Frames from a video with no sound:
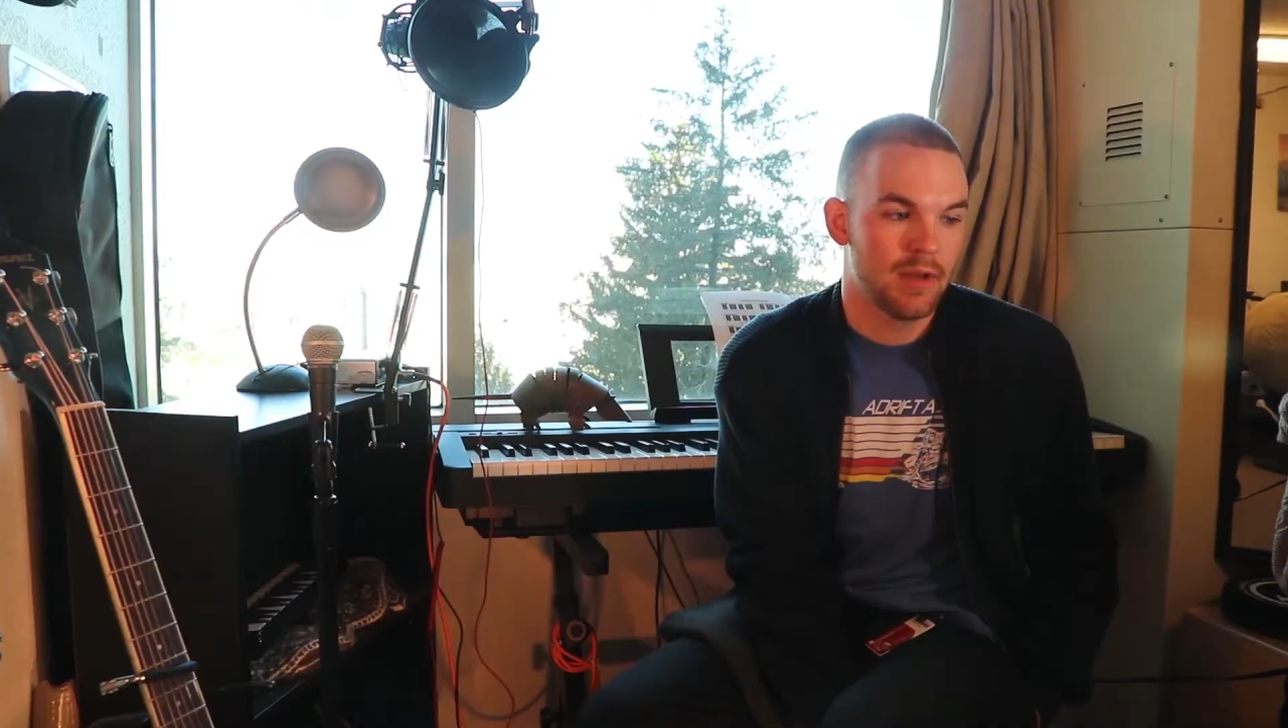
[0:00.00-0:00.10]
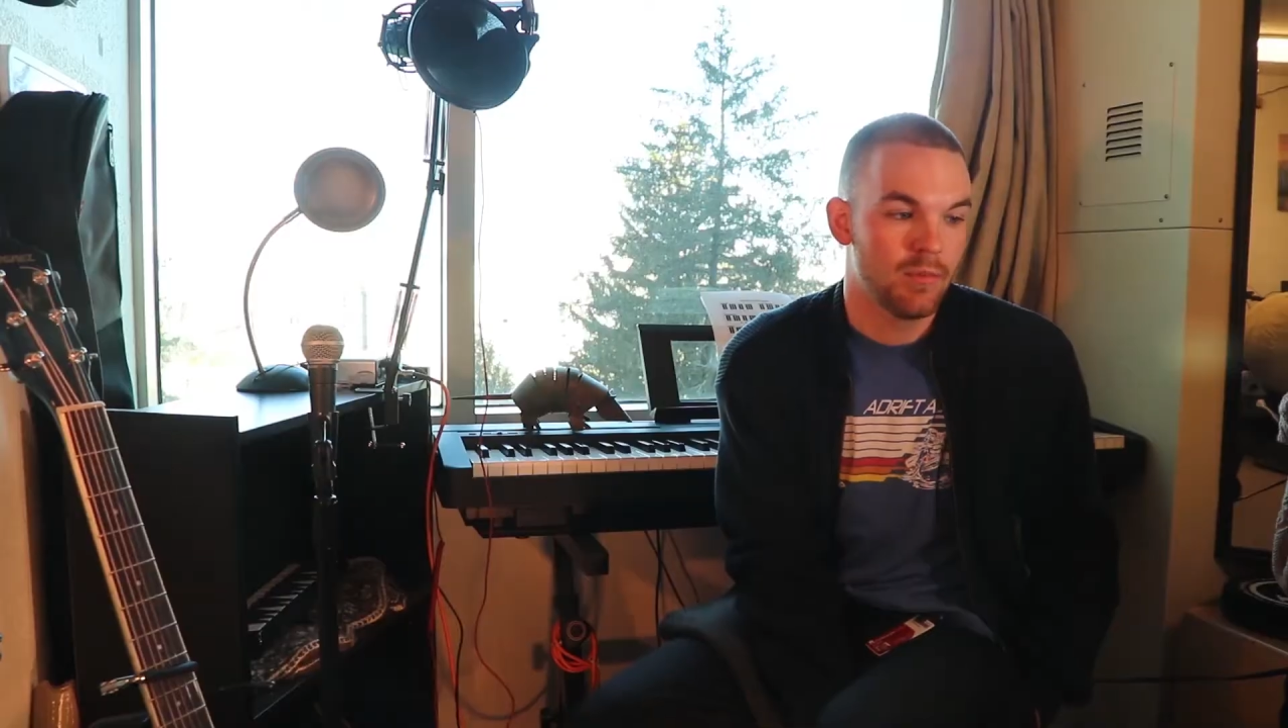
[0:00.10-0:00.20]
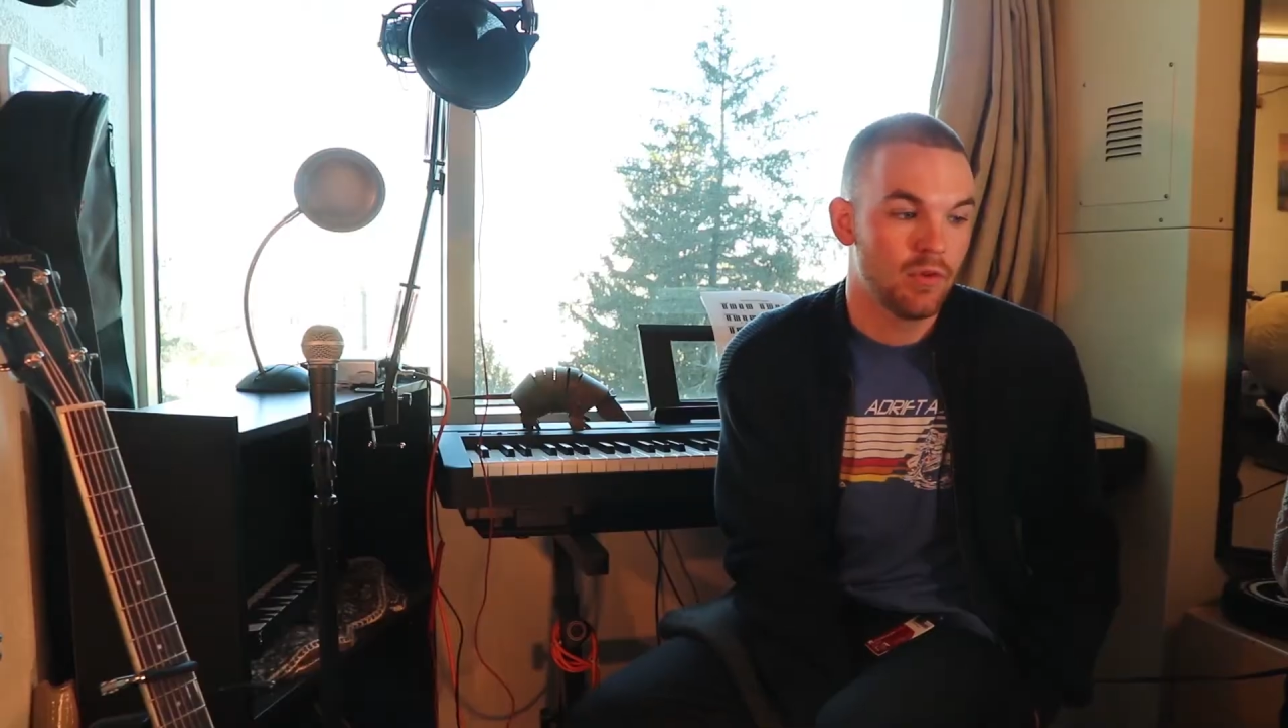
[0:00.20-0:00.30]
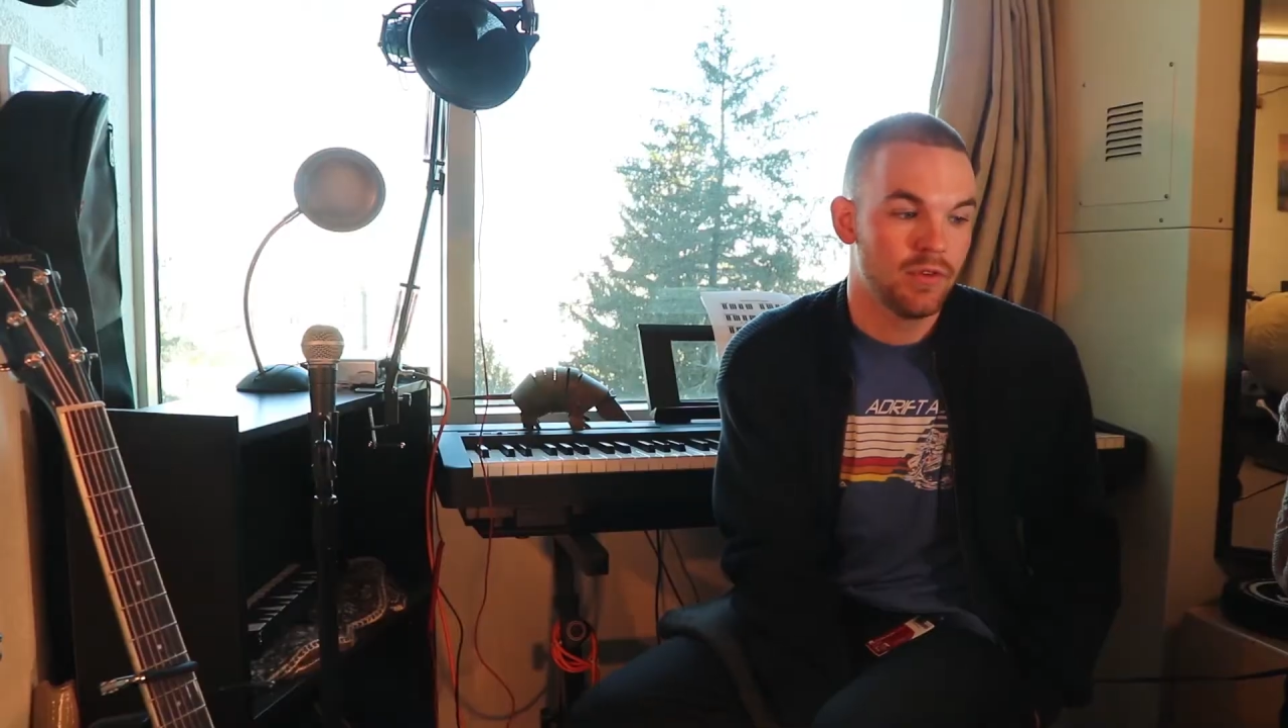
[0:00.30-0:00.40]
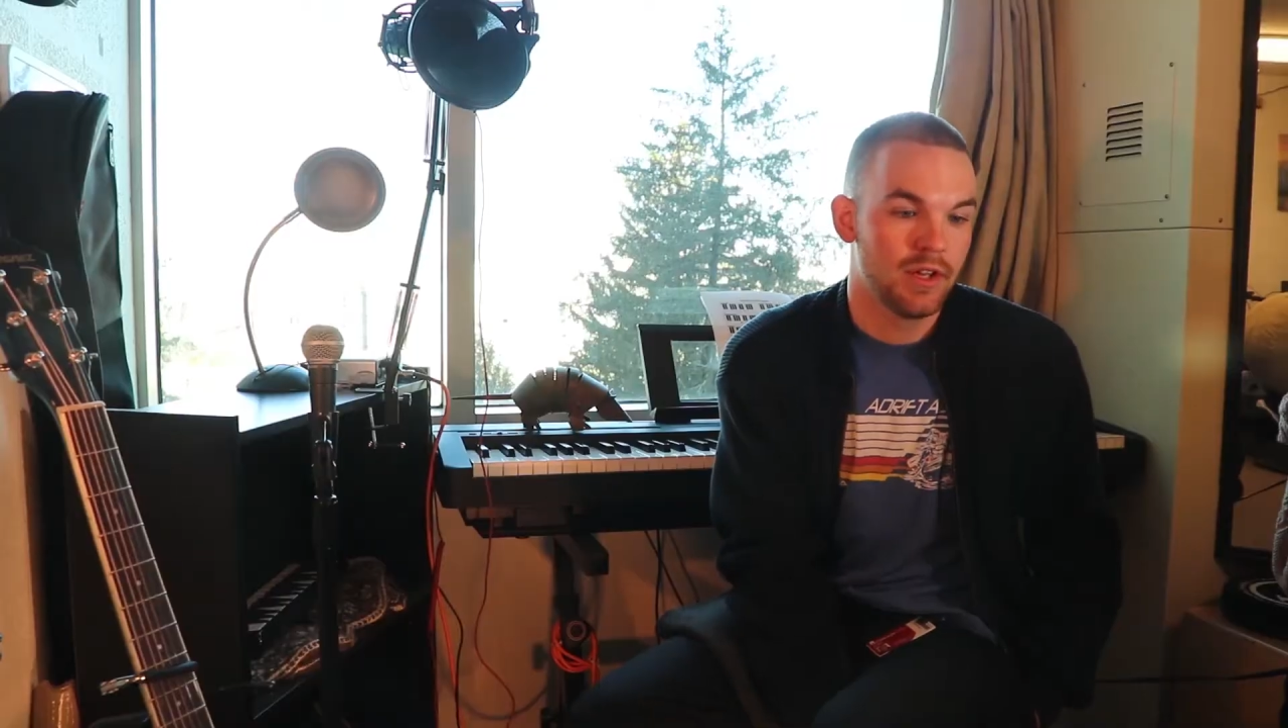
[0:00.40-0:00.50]
I
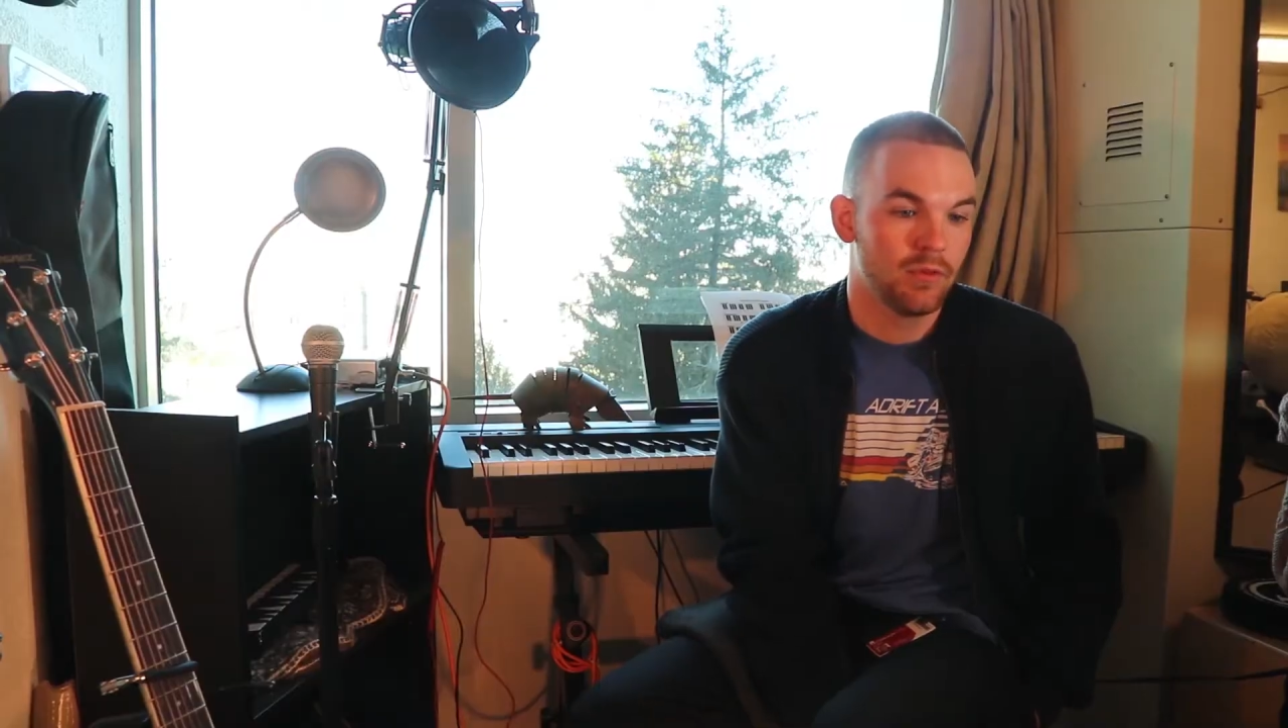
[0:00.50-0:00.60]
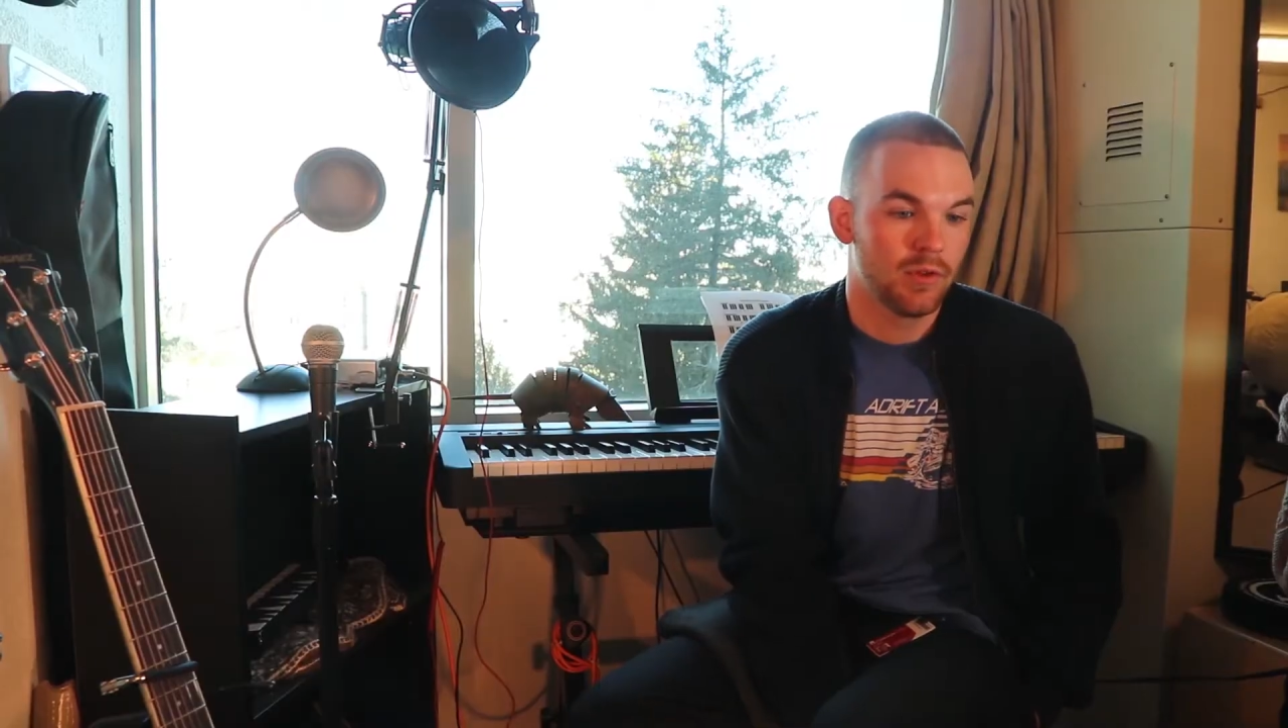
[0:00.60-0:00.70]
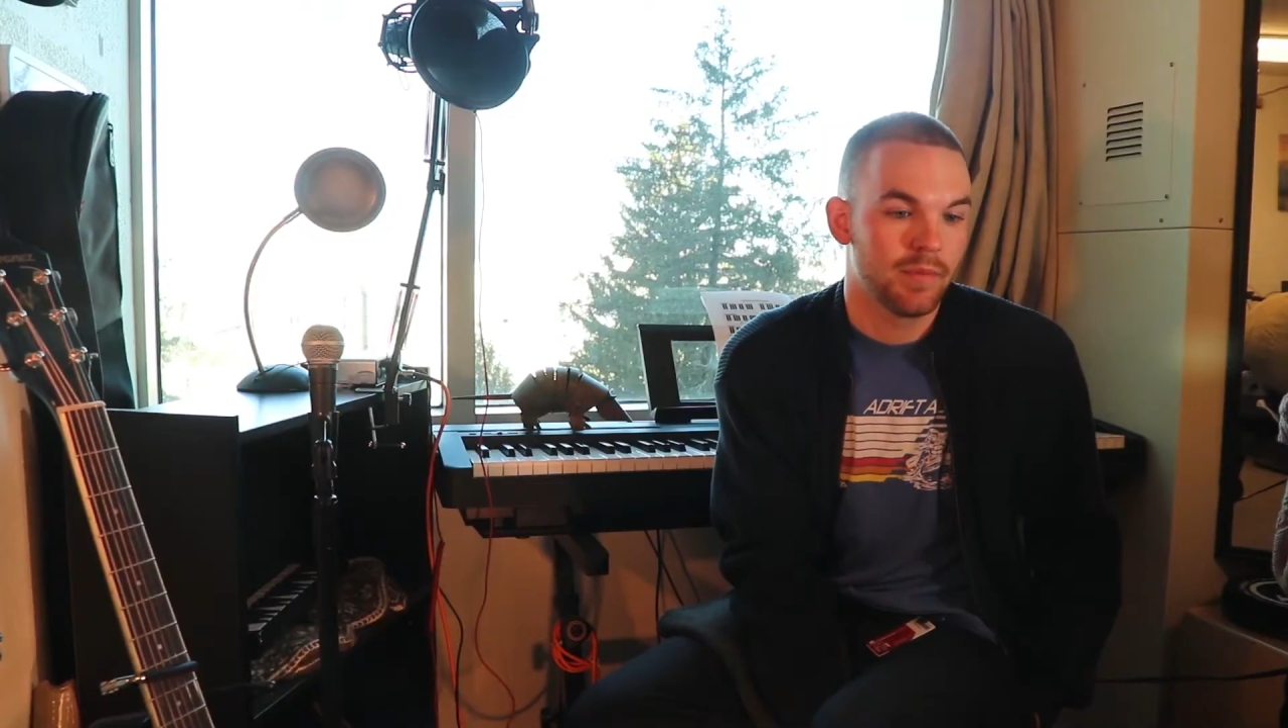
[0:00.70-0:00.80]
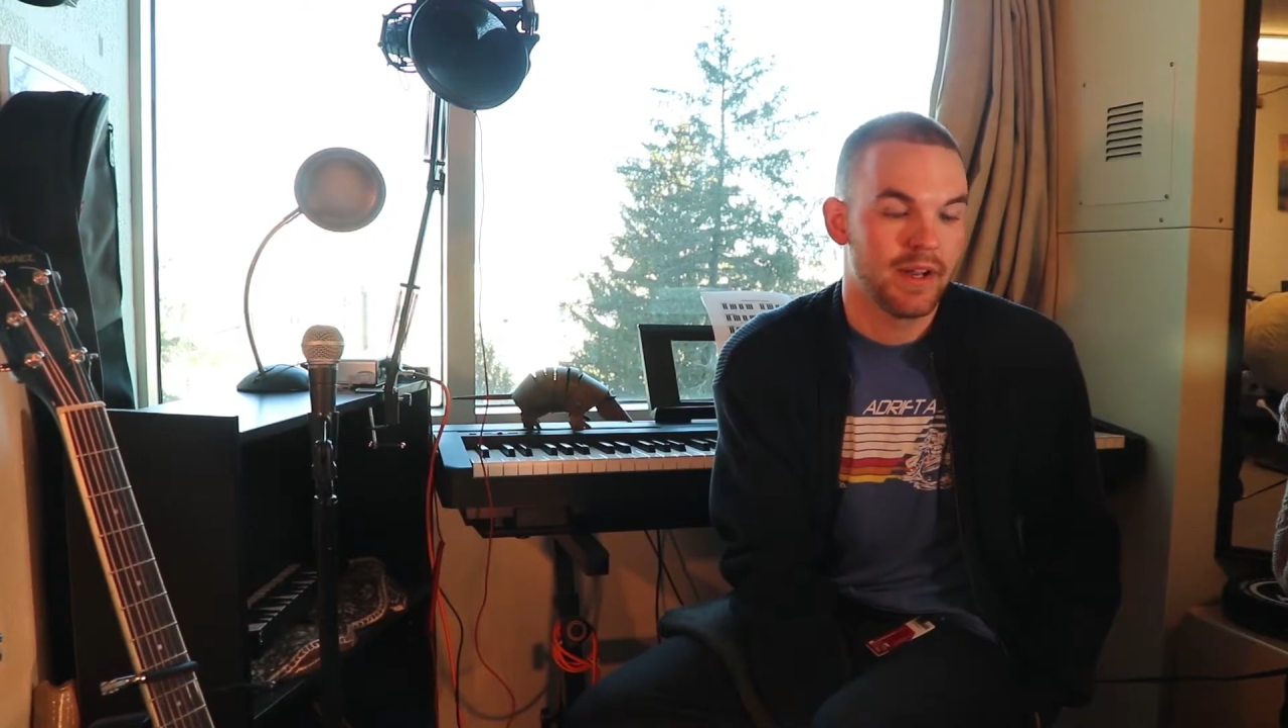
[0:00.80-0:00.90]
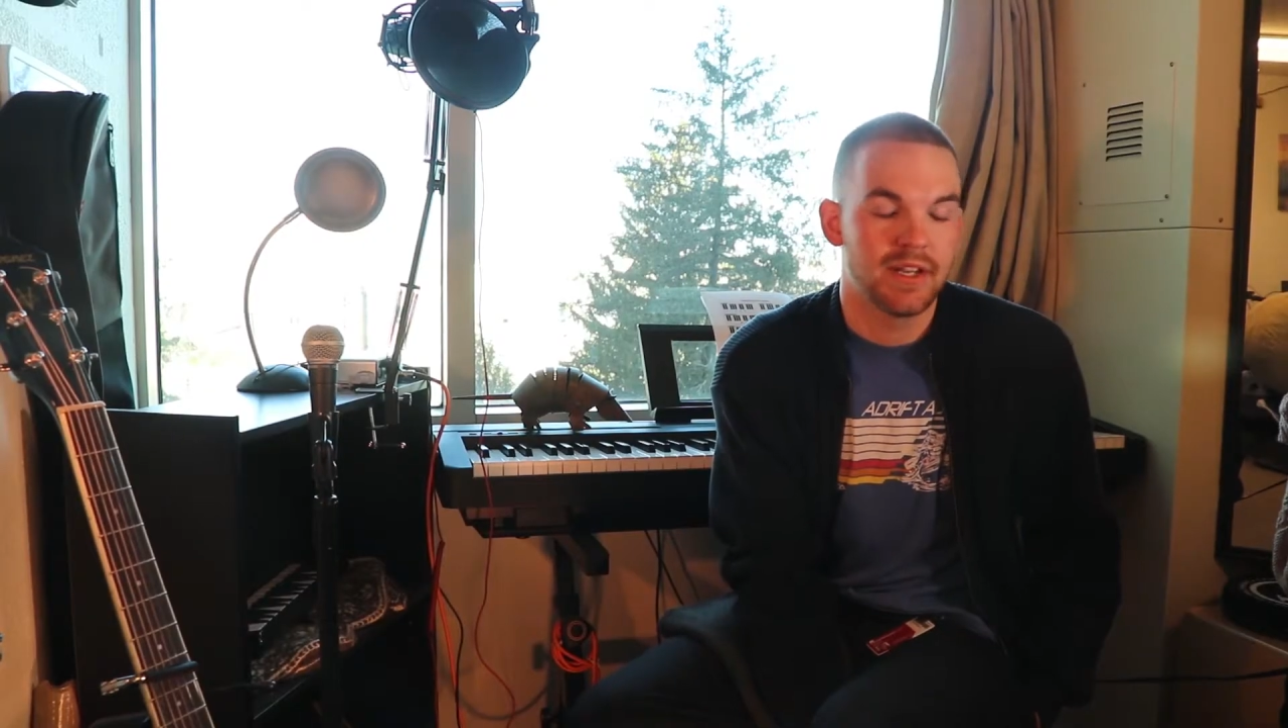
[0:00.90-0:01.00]
moved in with my